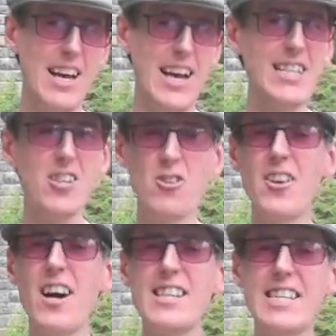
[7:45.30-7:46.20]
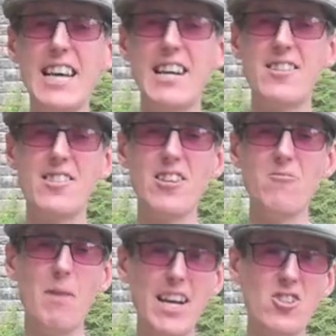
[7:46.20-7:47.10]
It's a good idea to
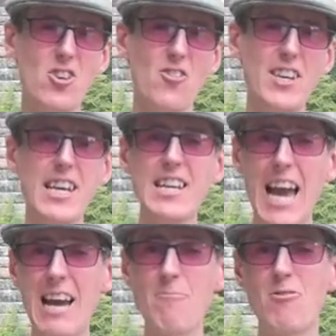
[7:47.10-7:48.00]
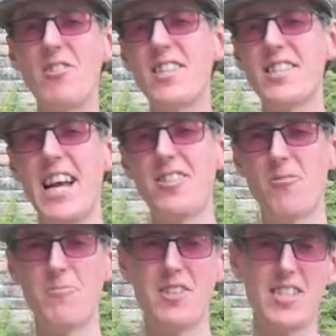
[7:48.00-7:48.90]
make sure that your camera is set
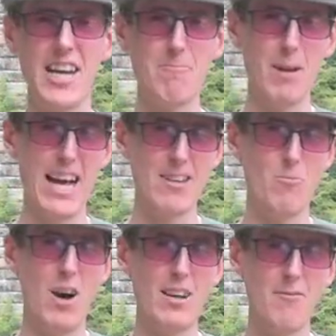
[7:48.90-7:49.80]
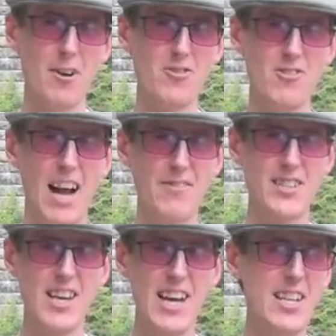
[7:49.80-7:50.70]
up to take black and white
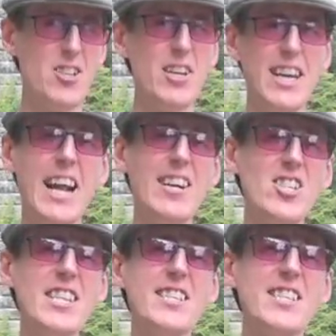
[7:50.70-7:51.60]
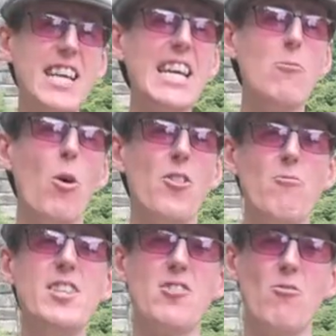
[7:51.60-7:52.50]
photographs, so you can actually see what the
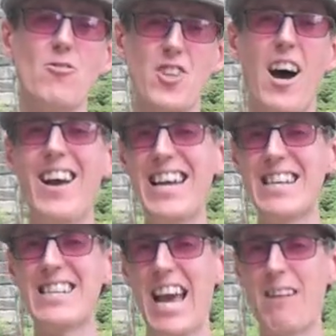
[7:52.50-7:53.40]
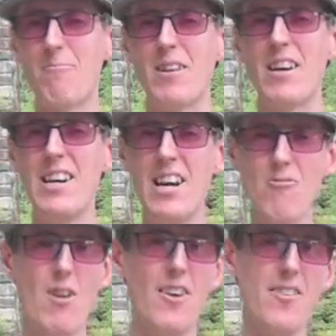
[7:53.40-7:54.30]
results are in camera,
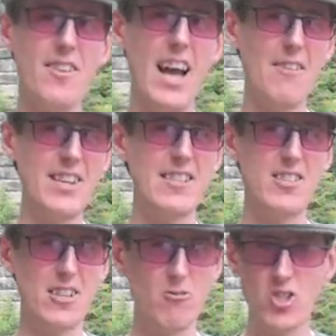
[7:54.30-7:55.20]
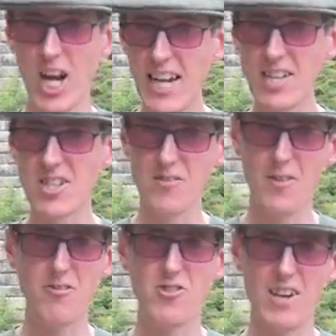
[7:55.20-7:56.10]
rather than having to change the
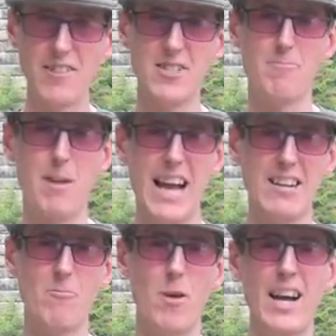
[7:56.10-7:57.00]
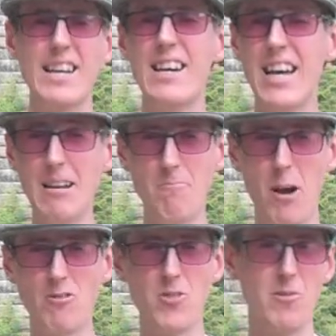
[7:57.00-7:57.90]
photographs to black and white in
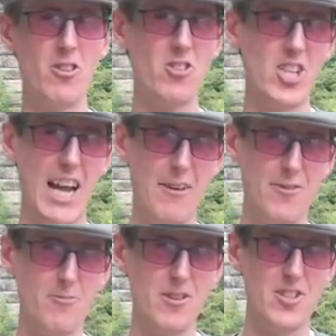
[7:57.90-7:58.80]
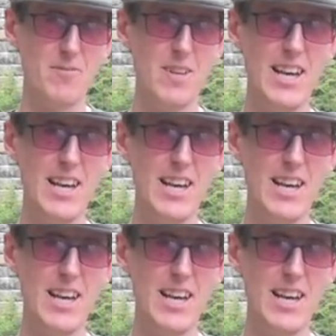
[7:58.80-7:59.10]
post-production afterwards.